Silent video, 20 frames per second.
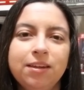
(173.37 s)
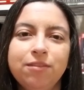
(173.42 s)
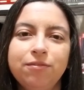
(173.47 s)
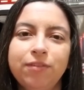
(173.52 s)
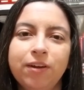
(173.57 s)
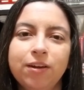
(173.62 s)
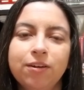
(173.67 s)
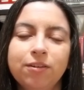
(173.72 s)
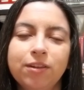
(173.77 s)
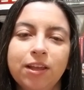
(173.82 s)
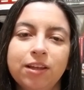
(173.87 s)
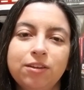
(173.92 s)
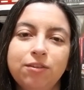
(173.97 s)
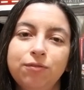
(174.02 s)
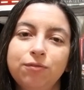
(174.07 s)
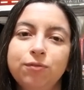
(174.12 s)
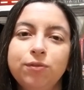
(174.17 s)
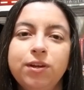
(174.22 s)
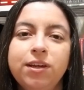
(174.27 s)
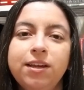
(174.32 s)
indie fighter that's
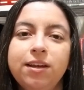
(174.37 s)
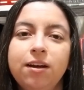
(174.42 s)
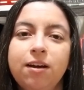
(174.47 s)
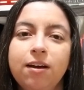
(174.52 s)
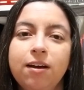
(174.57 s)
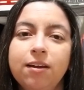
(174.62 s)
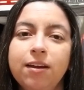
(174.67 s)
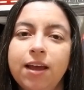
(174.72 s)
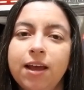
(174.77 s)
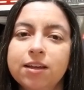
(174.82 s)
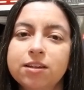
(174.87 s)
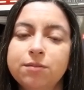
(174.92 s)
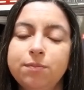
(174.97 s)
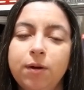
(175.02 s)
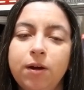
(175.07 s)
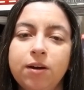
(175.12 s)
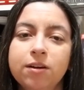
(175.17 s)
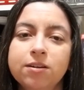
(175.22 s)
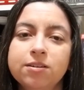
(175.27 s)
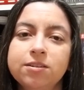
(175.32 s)
free on
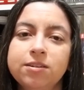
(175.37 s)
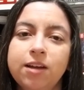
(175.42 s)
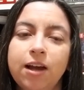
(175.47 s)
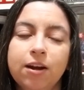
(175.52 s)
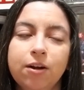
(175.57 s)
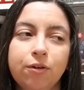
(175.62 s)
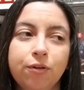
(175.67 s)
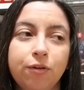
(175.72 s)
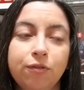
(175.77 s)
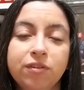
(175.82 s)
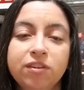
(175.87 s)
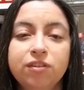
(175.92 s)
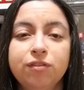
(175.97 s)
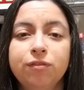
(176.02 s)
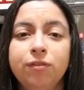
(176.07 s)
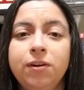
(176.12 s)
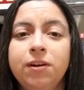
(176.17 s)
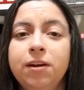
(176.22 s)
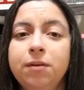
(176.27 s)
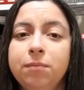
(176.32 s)
Xbox. I don't know if it's
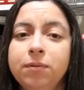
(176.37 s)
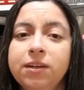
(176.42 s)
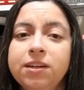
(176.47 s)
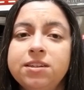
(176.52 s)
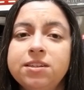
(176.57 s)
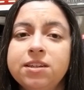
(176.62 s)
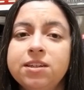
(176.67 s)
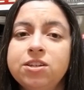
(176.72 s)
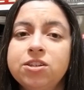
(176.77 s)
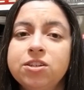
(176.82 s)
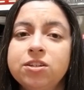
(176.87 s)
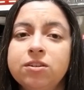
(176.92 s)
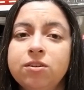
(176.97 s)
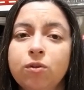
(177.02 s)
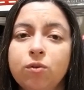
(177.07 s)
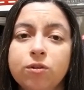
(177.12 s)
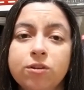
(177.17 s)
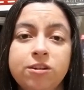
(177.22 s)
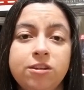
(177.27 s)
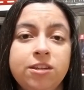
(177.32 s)
free on PlayStation
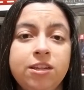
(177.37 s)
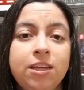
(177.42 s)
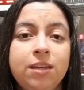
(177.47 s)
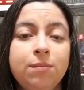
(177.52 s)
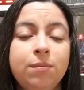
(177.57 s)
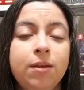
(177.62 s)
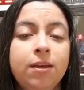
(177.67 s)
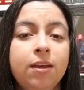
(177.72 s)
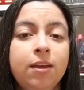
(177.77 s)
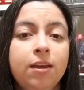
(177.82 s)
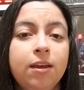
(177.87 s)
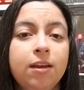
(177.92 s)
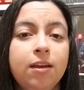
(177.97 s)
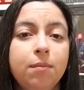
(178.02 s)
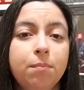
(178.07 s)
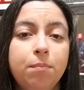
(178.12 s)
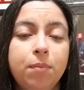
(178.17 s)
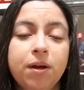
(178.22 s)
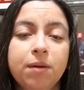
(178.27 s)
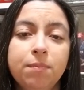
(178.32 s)
or Steam,
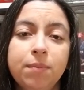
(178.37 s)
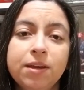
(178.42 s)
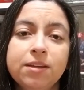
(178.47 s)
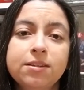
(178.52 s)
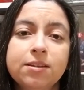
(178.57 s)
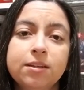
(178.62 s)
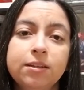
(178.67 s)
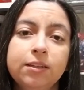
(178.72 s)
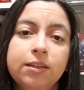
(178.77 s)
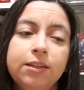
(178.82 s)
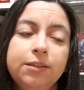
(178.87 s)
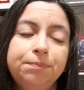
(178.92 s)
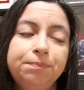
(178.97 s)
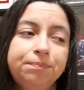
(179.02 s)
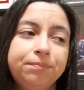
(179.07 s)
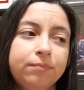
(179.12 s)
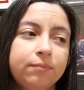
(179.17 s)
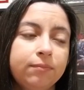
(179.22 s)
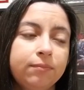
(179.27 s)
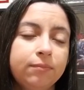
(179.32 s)
but basically,
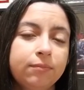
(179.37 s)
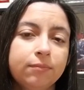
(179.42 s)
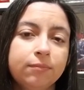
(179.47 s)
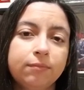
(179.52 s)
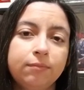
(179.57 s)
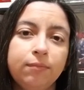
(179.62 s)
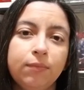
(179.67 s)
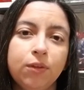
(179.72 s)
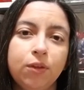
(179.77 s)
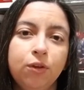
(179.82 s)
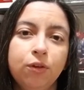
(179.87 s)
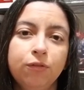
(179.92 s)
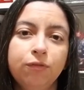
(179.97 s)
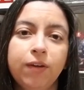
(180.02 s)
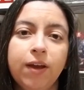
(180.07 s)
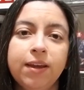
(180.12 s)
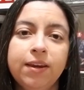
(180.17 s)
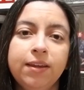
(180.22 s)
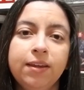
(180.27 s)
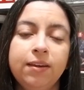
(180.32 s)
you're
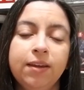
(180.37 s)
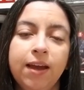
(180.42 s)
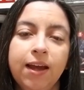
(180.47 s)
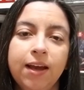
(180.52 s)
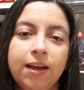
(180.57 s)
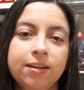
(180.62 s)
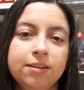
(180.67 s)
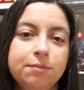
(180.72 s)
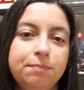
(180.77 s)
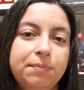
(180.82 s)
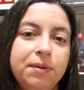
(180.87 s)
fighting as